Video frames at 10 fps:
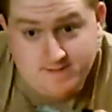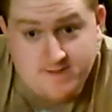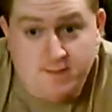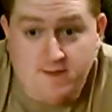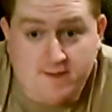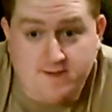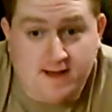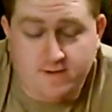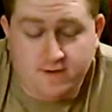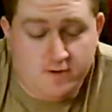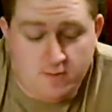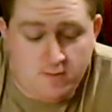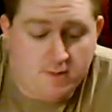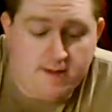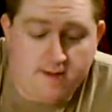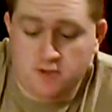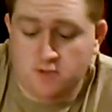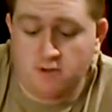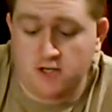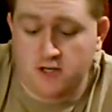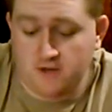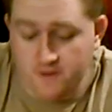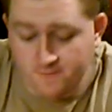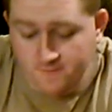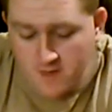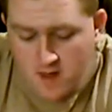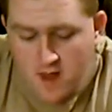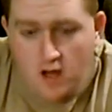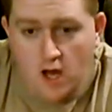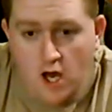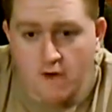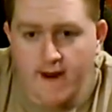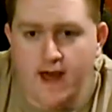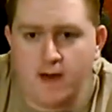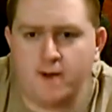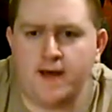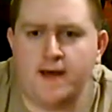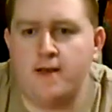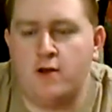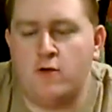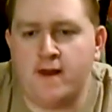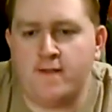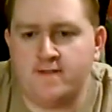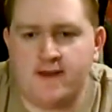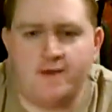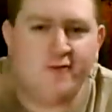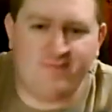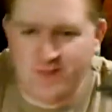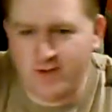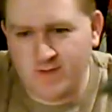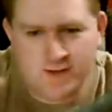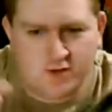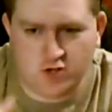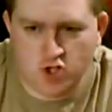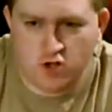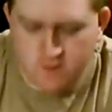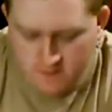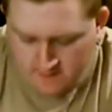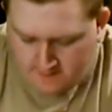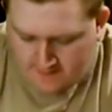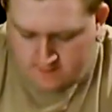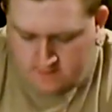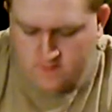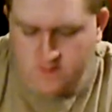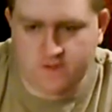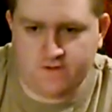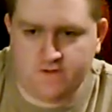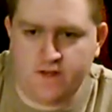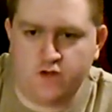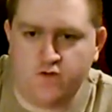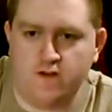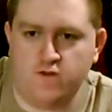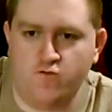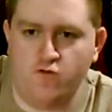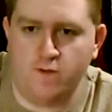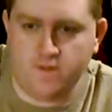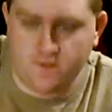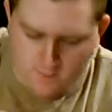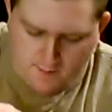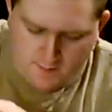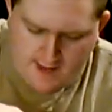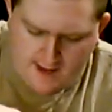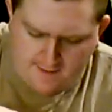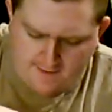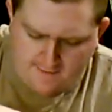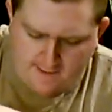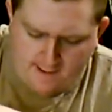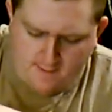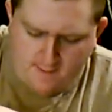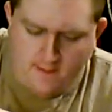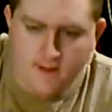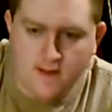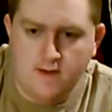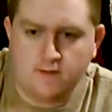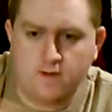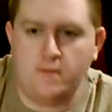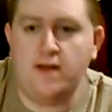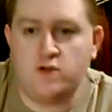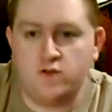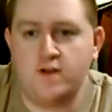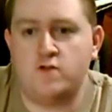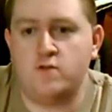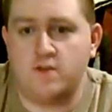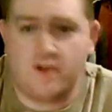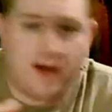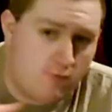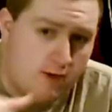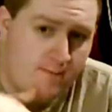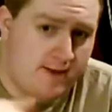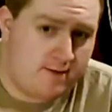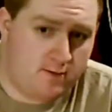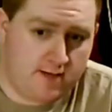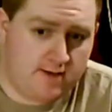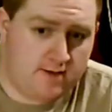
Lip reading: say about this guy too. But what you gonna do? Alright, I'm gonna, edit this out. No special jokes or anything like that, to just transform it. So let me edit this out. So let me transform this guy and we'll get back to him in